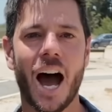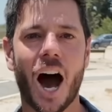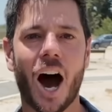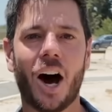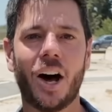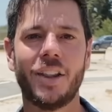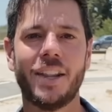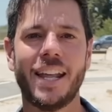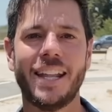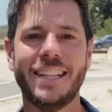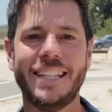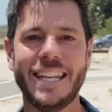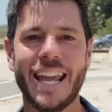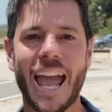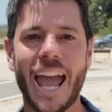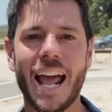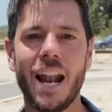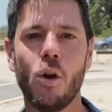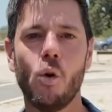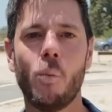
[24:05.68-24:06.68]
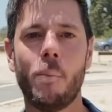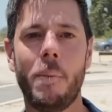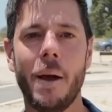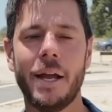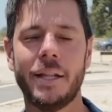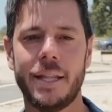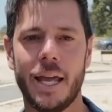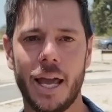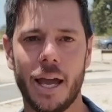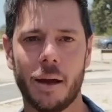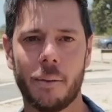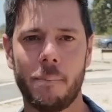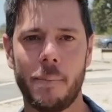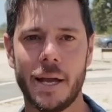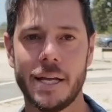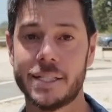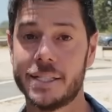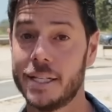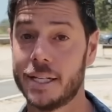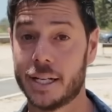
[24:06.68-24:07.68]
on the El Ubaid Air
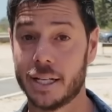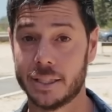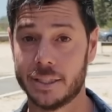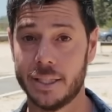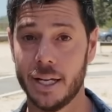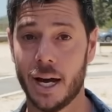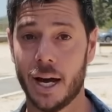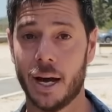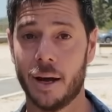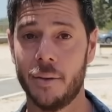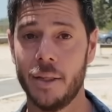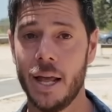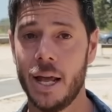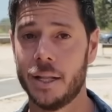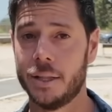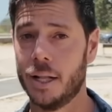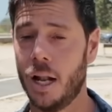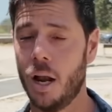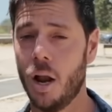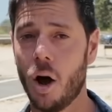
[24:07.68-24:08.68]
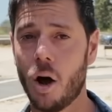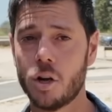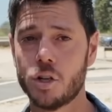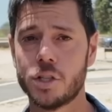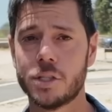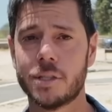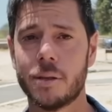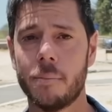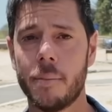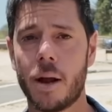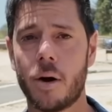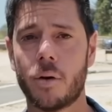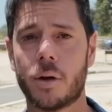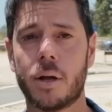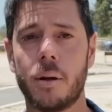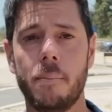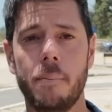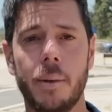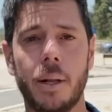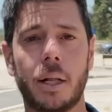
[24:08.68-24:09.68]
Base in Qatar, the largest
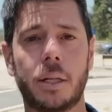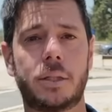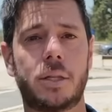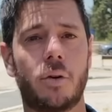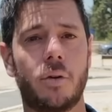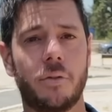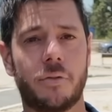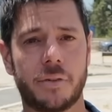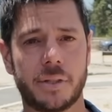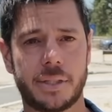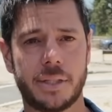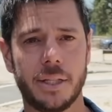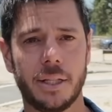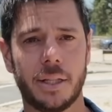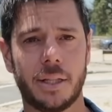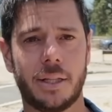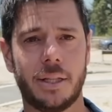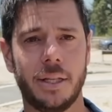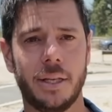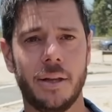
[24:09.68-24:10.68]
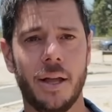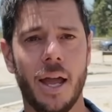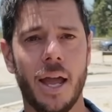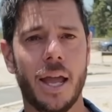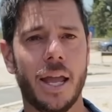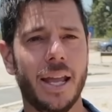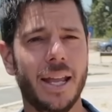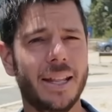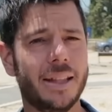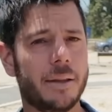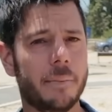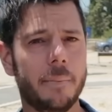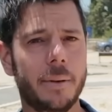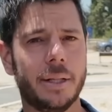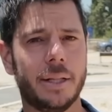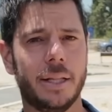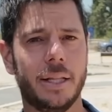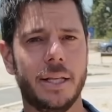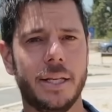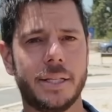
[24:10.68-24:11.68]
American military facility in the
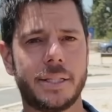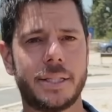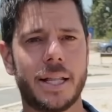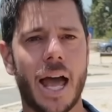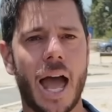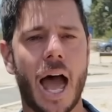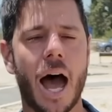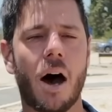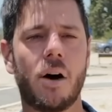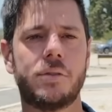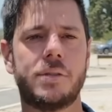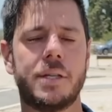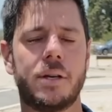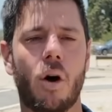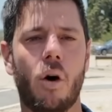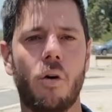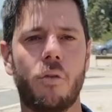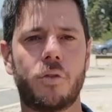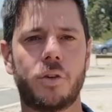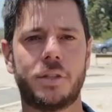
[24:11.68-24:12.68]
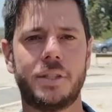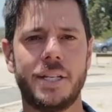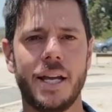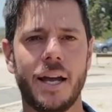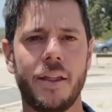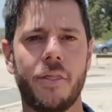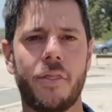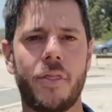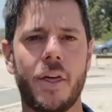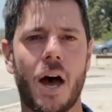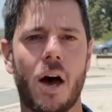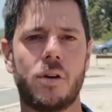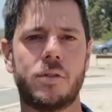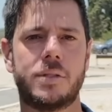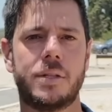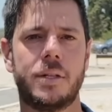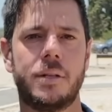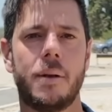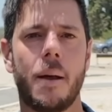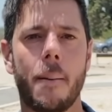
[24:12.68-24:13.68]
Middle East, housing over
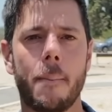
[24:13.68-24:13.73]
10,000